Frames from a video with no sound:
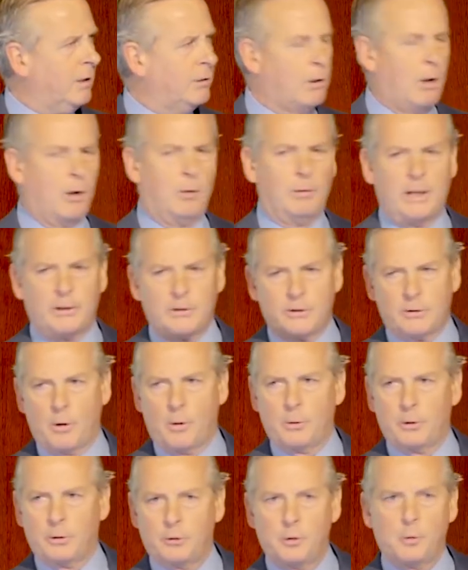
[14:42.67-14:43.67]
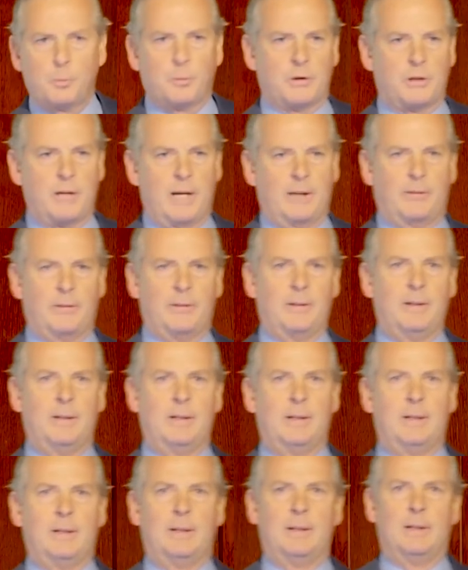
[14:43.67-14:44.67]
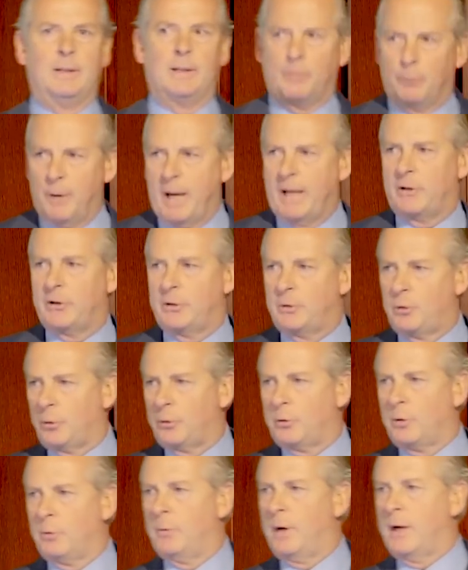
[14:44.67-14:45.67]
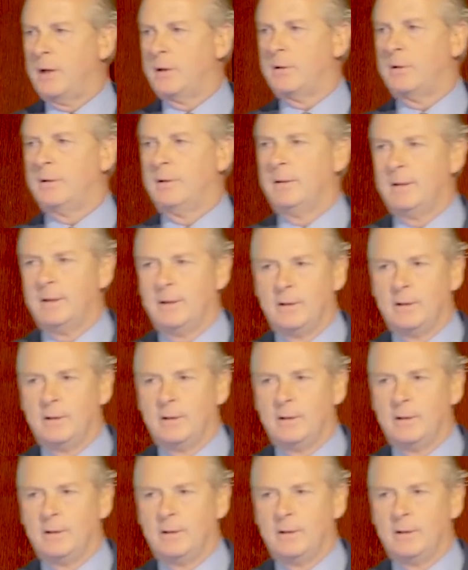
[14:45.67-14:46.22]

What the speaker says: So let's go to 2% rates, short-term rates.